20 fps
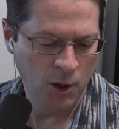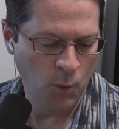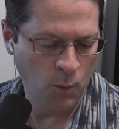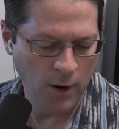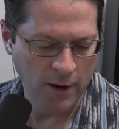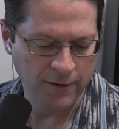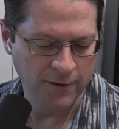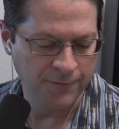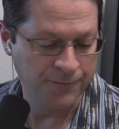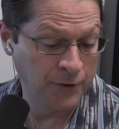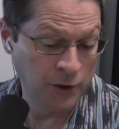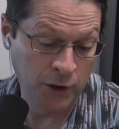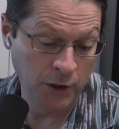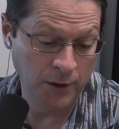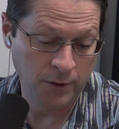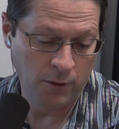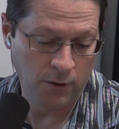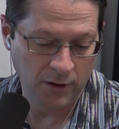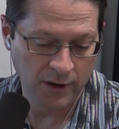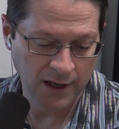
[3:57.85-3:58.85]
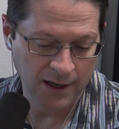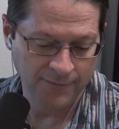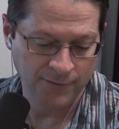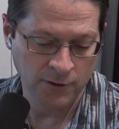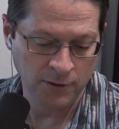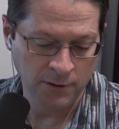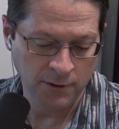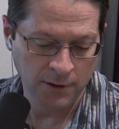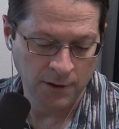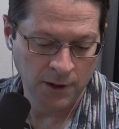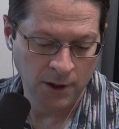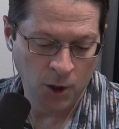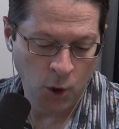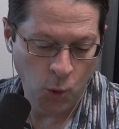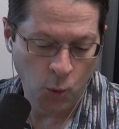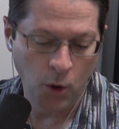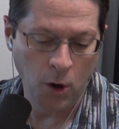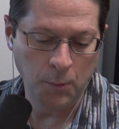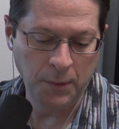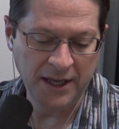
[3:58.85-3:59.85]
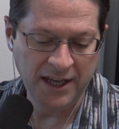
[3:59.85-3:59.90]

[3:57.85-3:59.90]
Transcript: whether for good or evil, will